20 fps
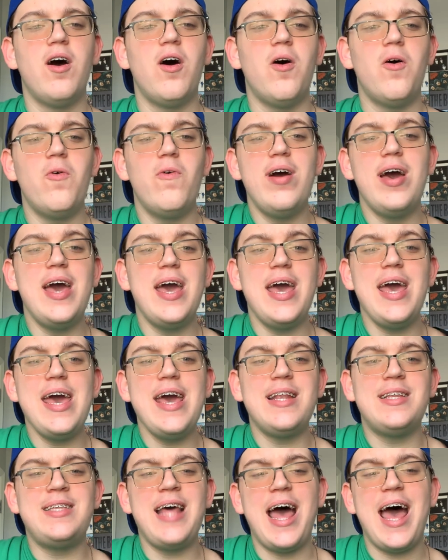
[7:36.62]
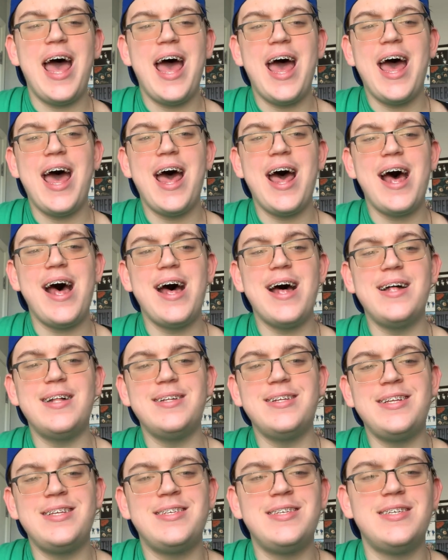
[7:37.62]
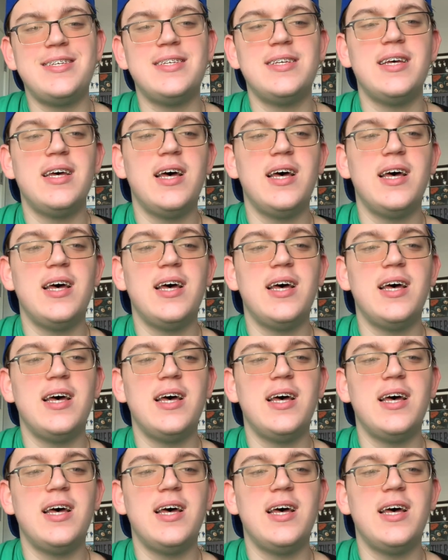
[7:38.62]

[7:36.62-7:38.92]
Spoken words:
we dance,